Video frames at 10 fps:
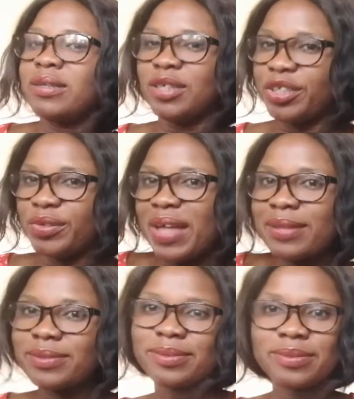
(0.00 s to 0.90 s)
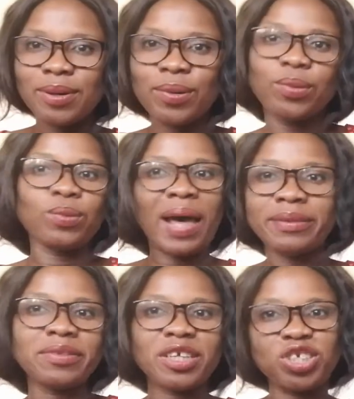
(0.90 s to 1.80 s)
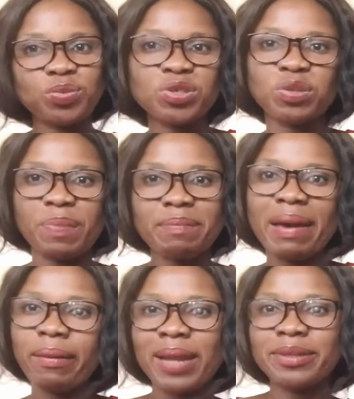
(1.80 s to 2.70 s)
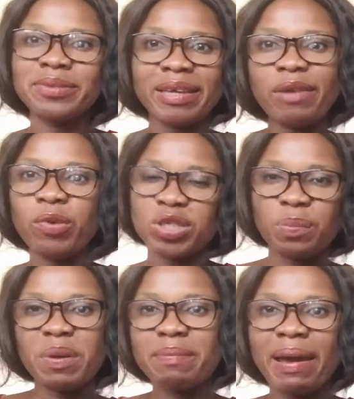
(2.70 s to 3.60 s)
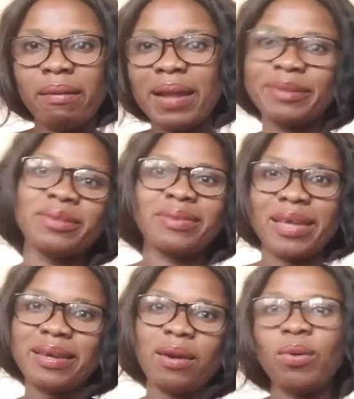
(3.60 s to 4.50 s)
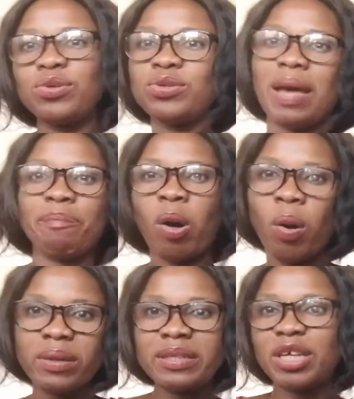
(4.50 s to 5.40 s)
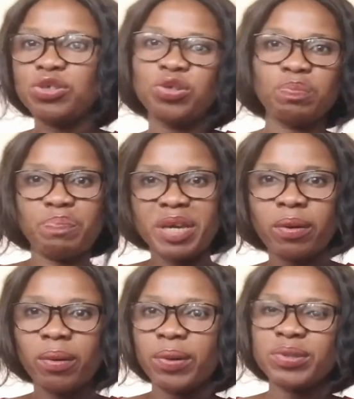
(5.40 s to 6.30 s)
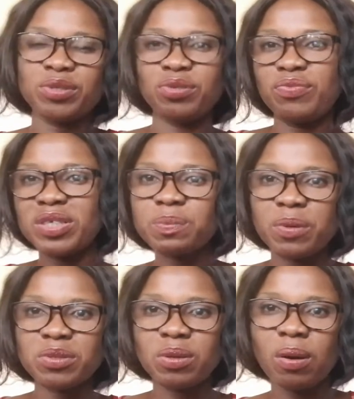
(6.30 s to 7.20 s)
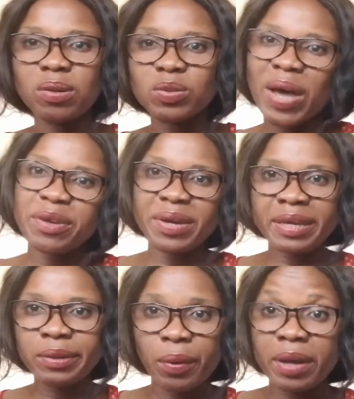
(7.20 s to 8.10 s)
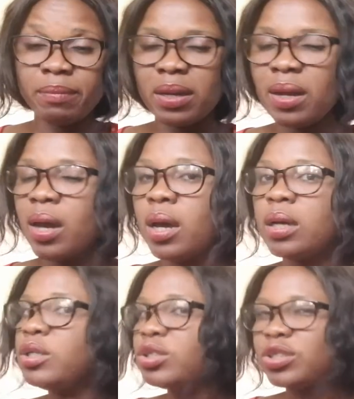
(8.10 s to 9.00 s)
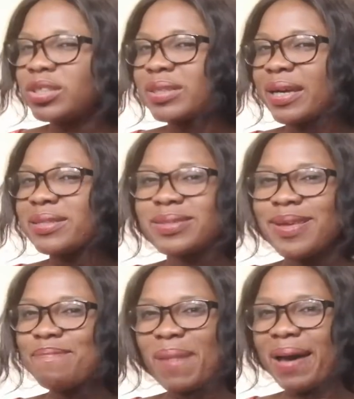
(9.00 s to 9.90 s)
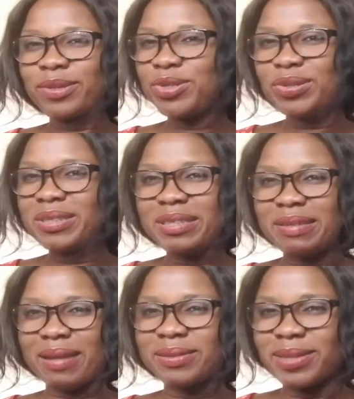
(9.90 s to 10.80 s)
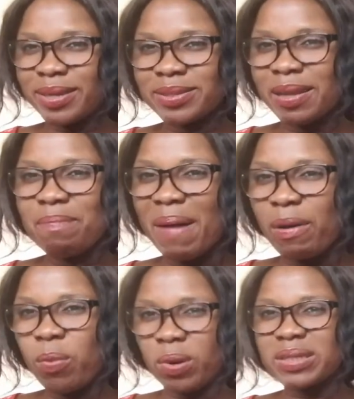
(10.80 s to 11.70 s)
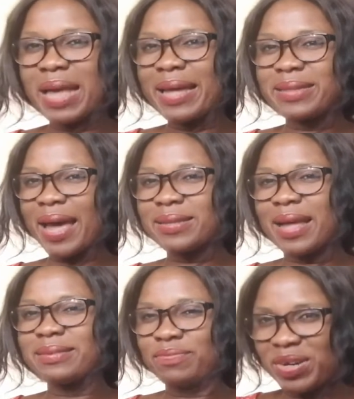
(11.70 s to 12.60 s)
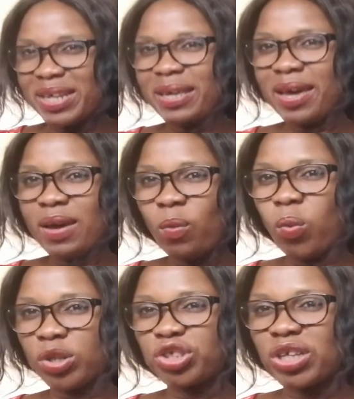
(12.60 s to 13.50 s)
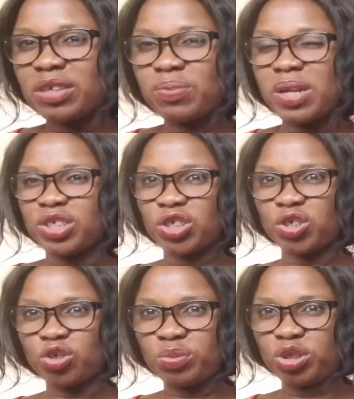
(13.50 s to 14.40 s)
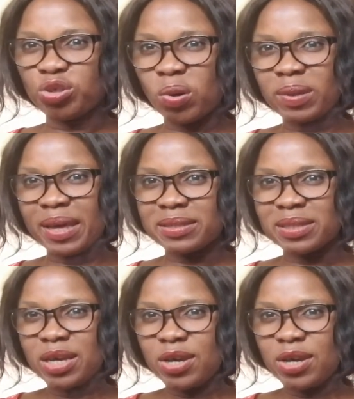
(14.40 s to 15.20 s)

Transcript: that's, oh, I don't think she wants to pick my call, I don't think he wants to pick my call, I don't think, oh, I'm calling and you don't pick calls, you don't respond to calls, why are you ignoring me? Just take a step back. You don't need that. Take a step backwards and really watch that relationship to be sure that